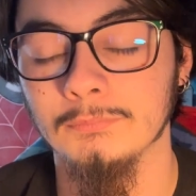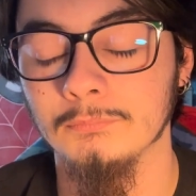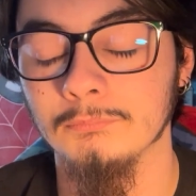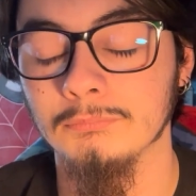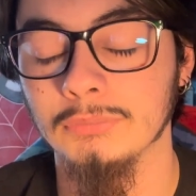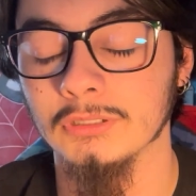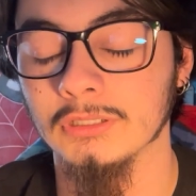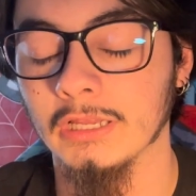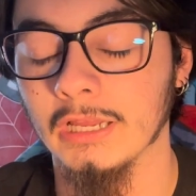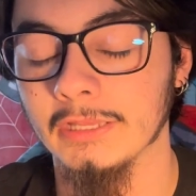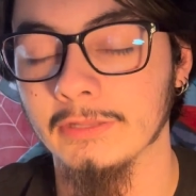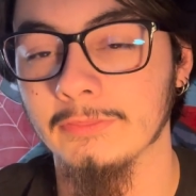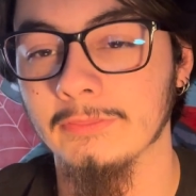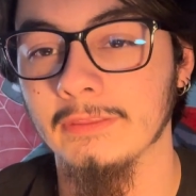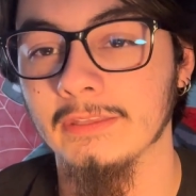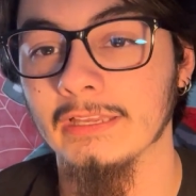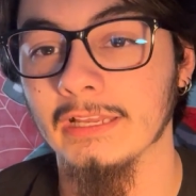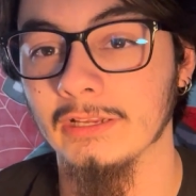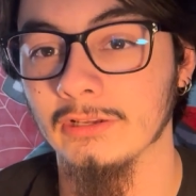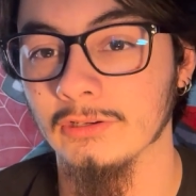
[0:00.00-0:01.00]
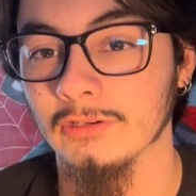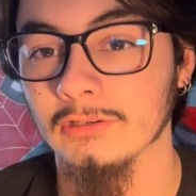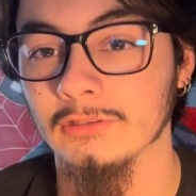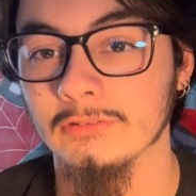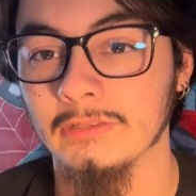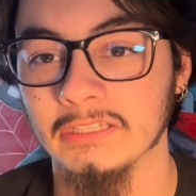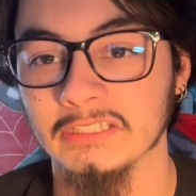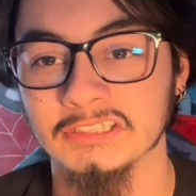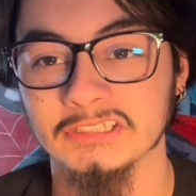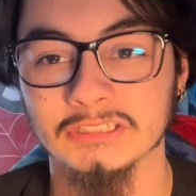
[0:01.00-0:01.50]
But I think I
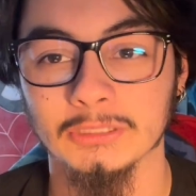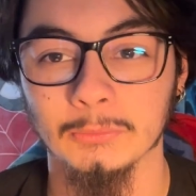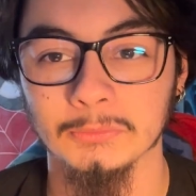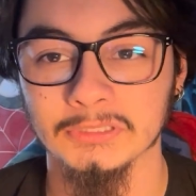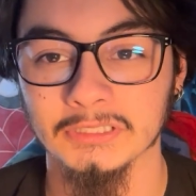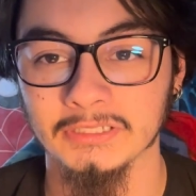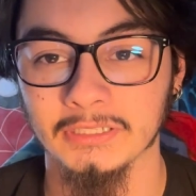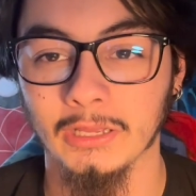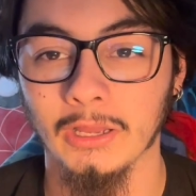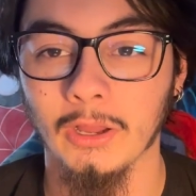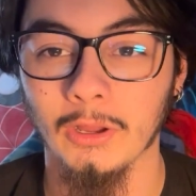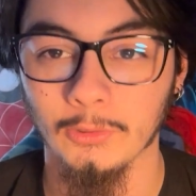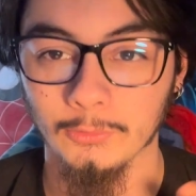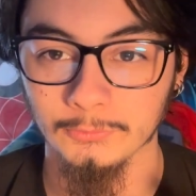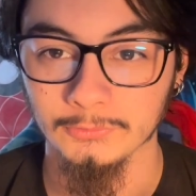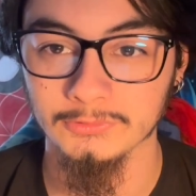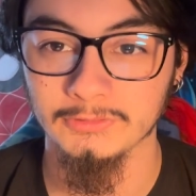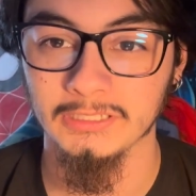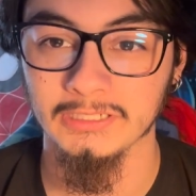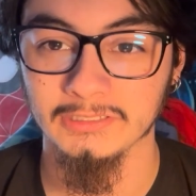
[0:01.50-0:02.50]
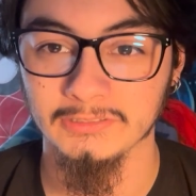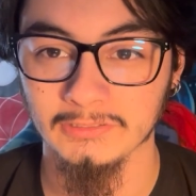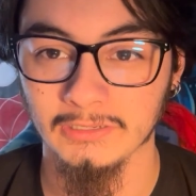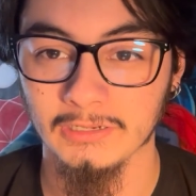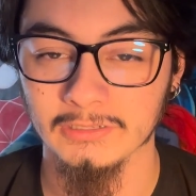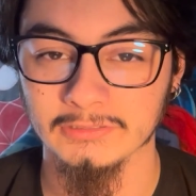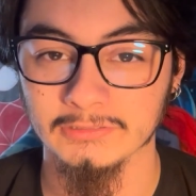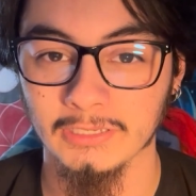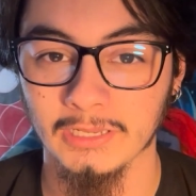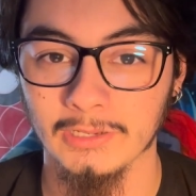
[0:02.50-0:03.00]
heard that someone's gonna own
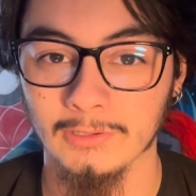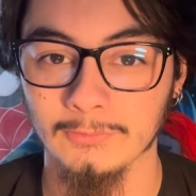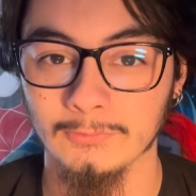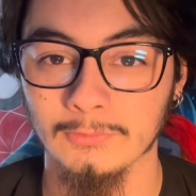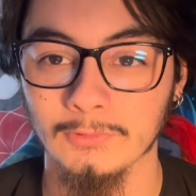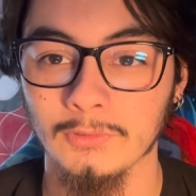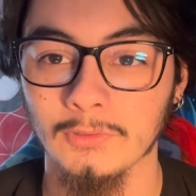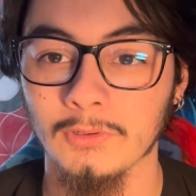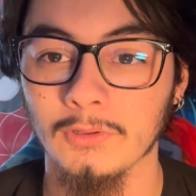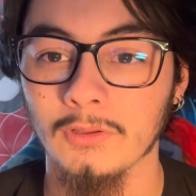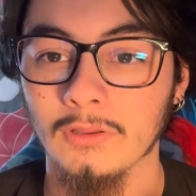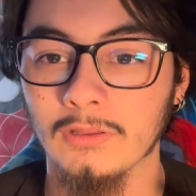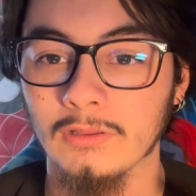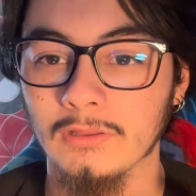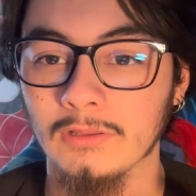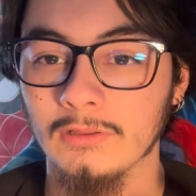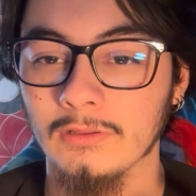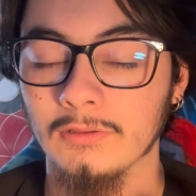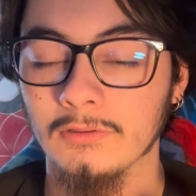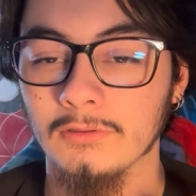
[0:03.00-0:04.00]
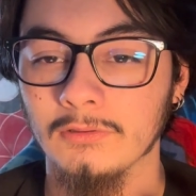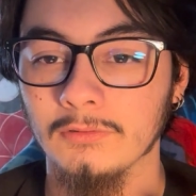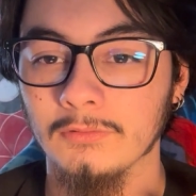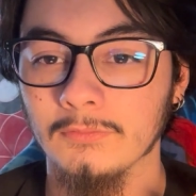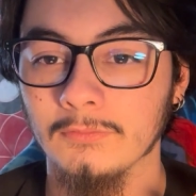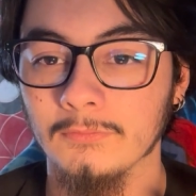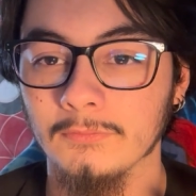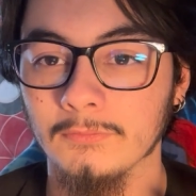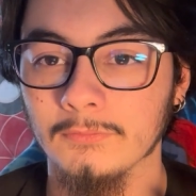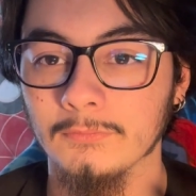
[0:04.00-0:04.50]
TikTok now
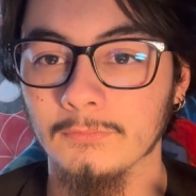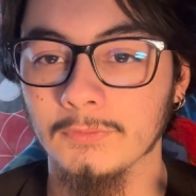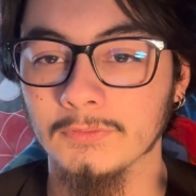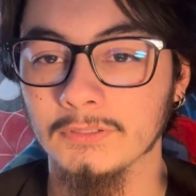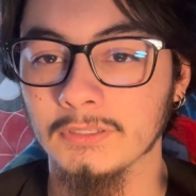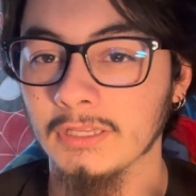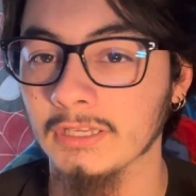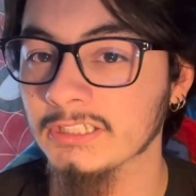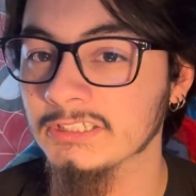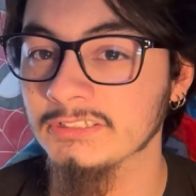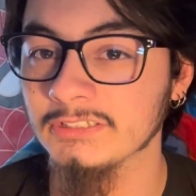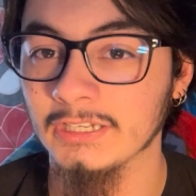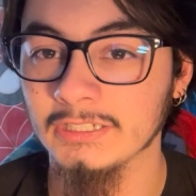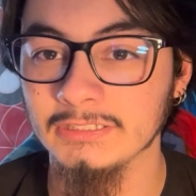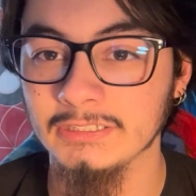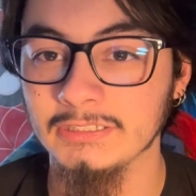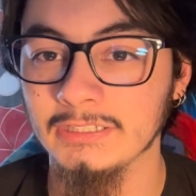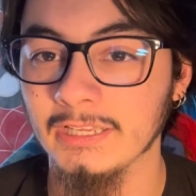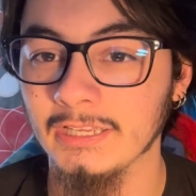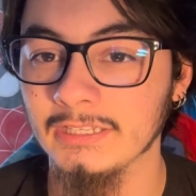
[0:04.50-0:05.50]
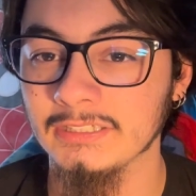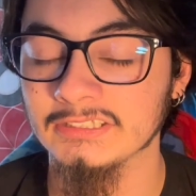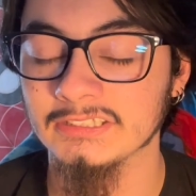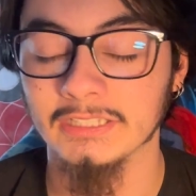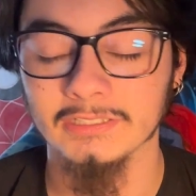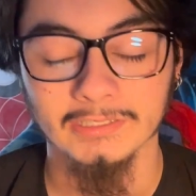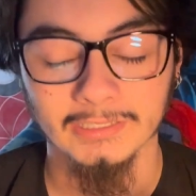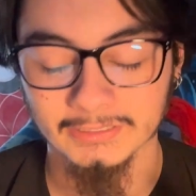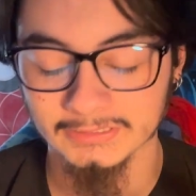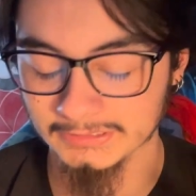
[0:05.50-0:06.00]
for the next 90 days,
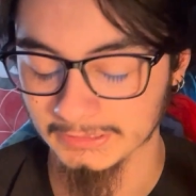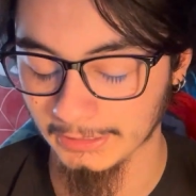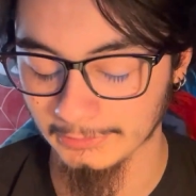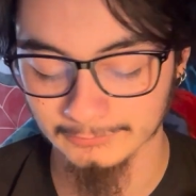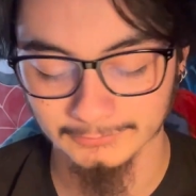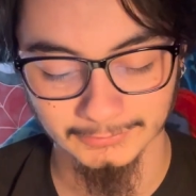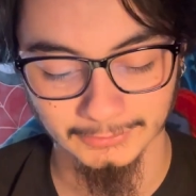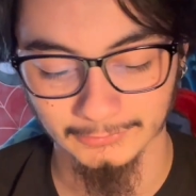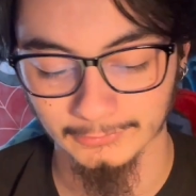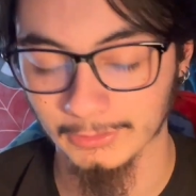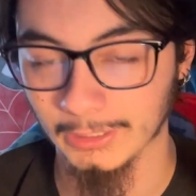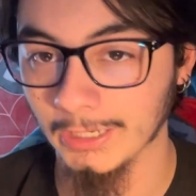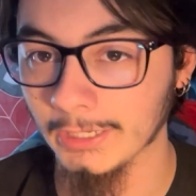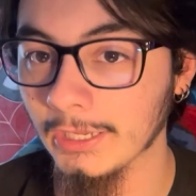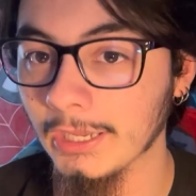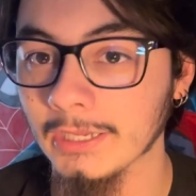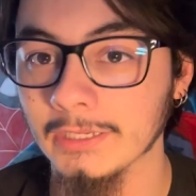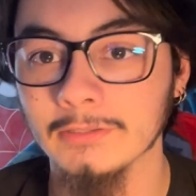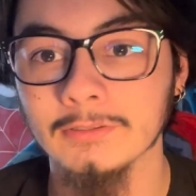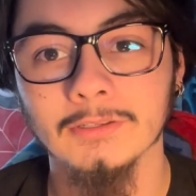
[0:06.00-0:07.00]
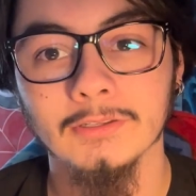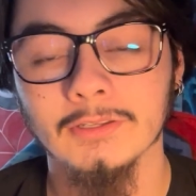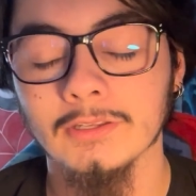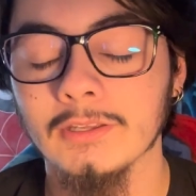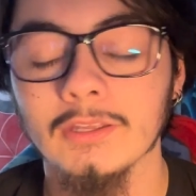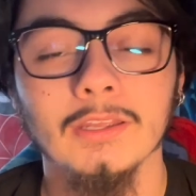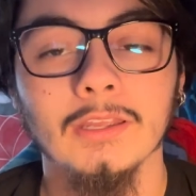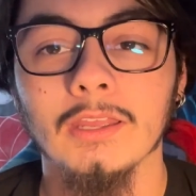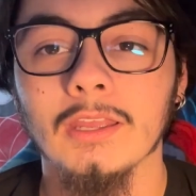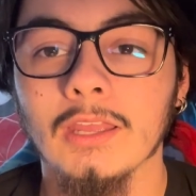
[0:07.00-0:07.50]
I guess. I don't know.
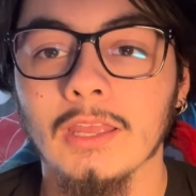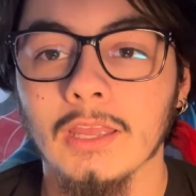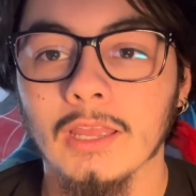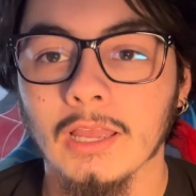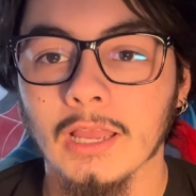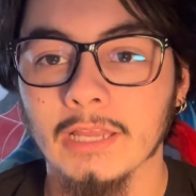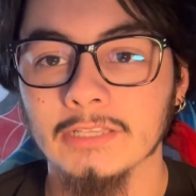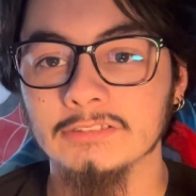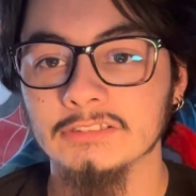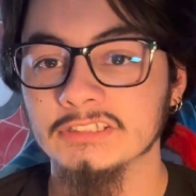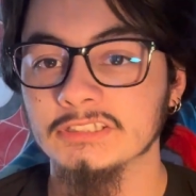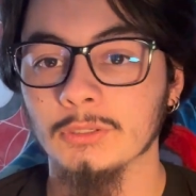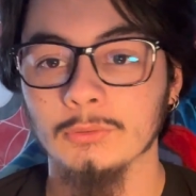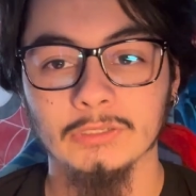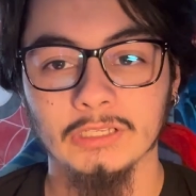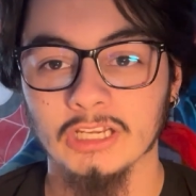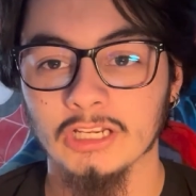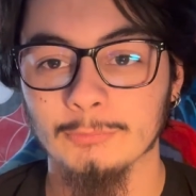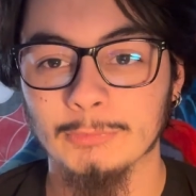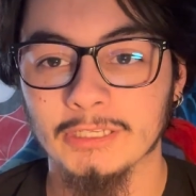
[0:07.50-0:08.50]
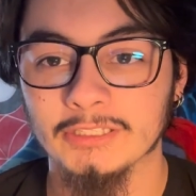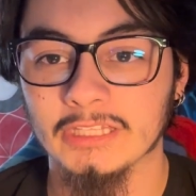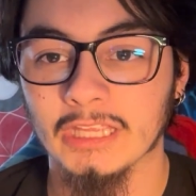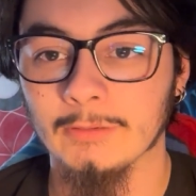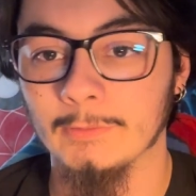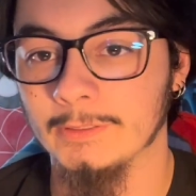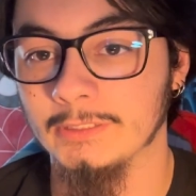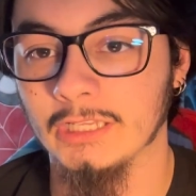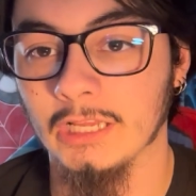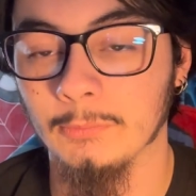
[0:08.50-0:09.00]
I just don't care about
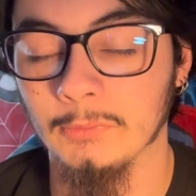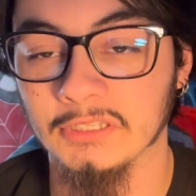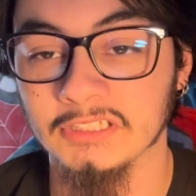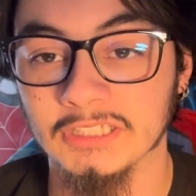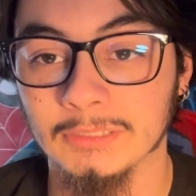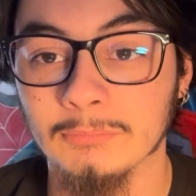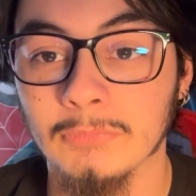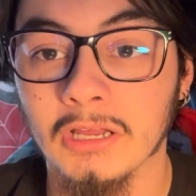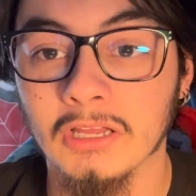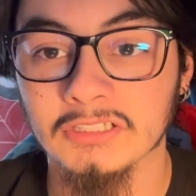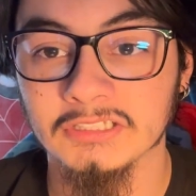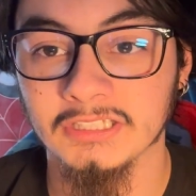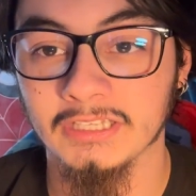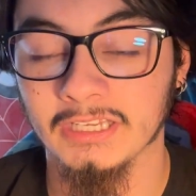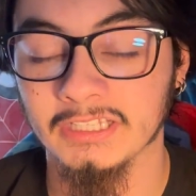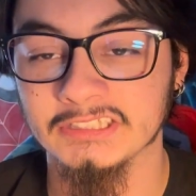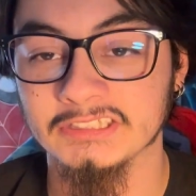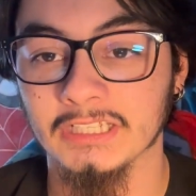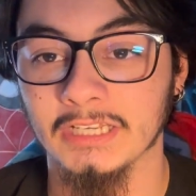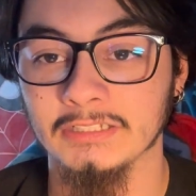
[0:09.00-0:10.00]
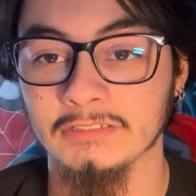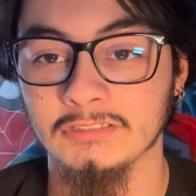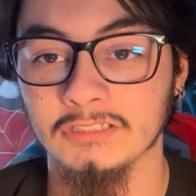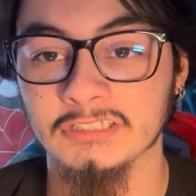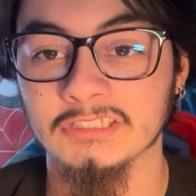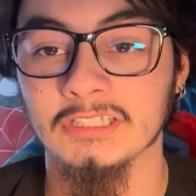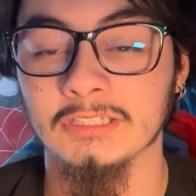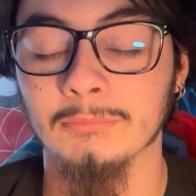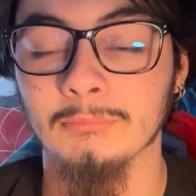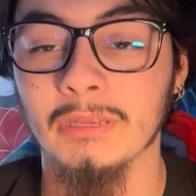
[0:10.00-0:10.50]
that right now, because I'm honestly excited
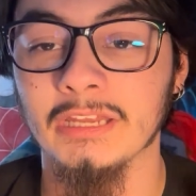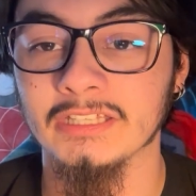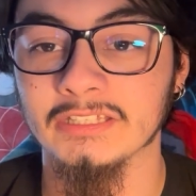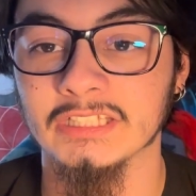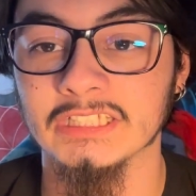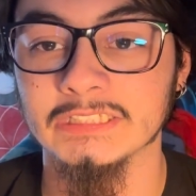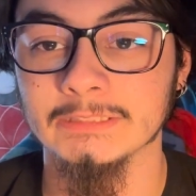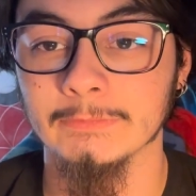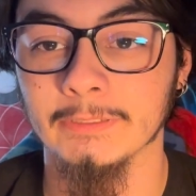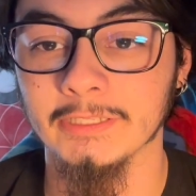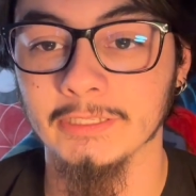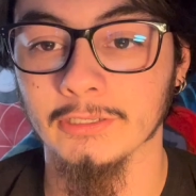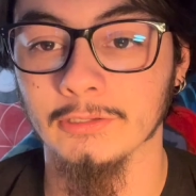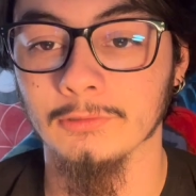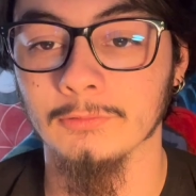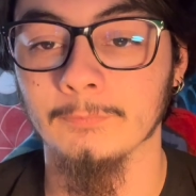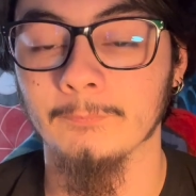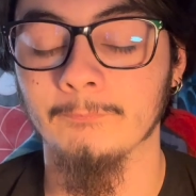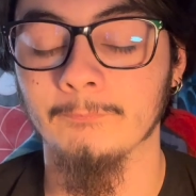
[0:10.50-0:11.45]
just to make this video